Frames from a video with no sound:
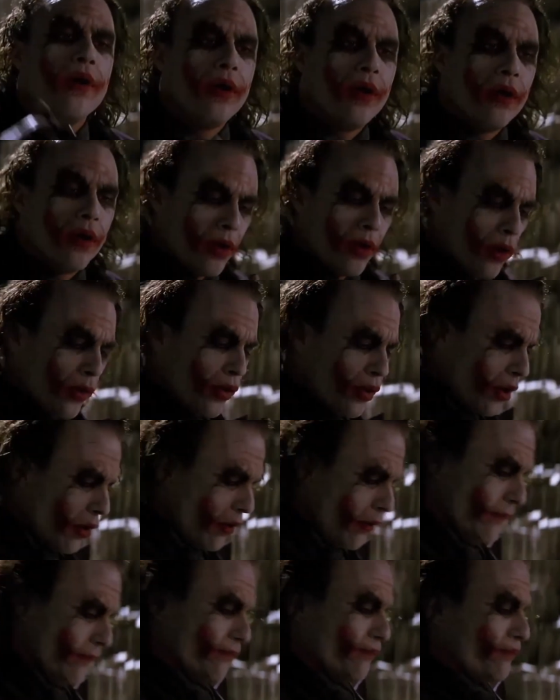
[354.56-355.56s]
comes to
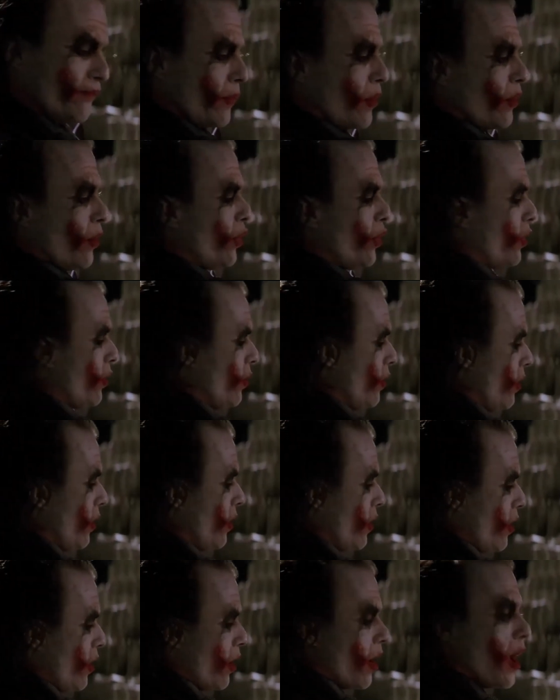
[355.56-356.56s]
money in your
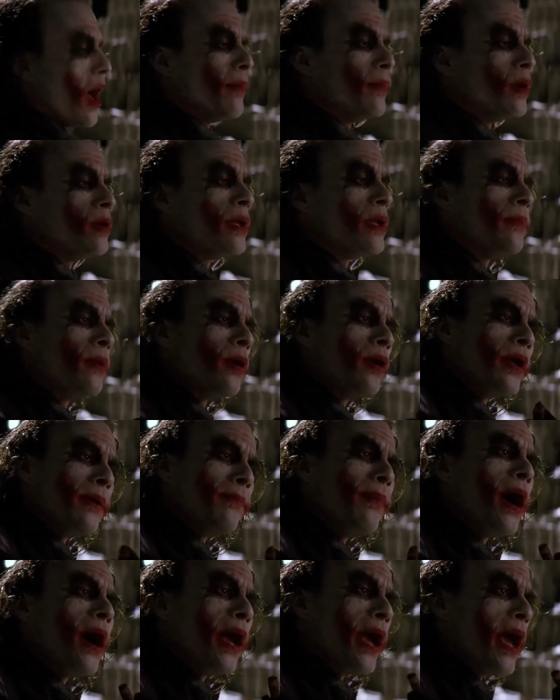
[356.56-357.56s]
life?
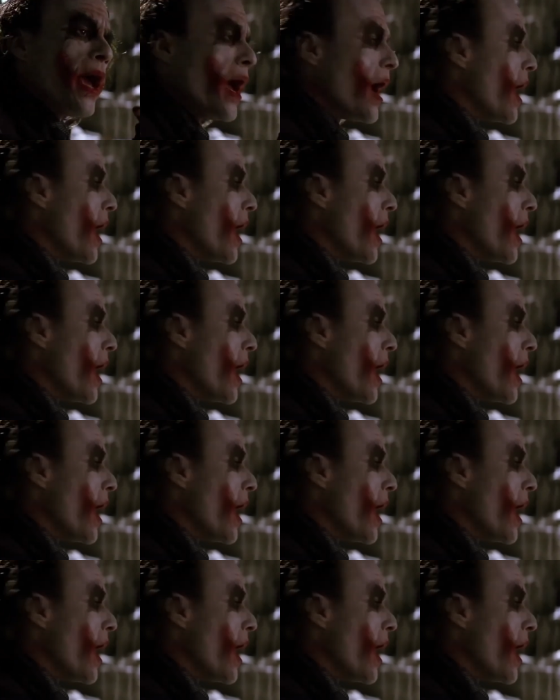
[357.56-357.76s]
If so, you're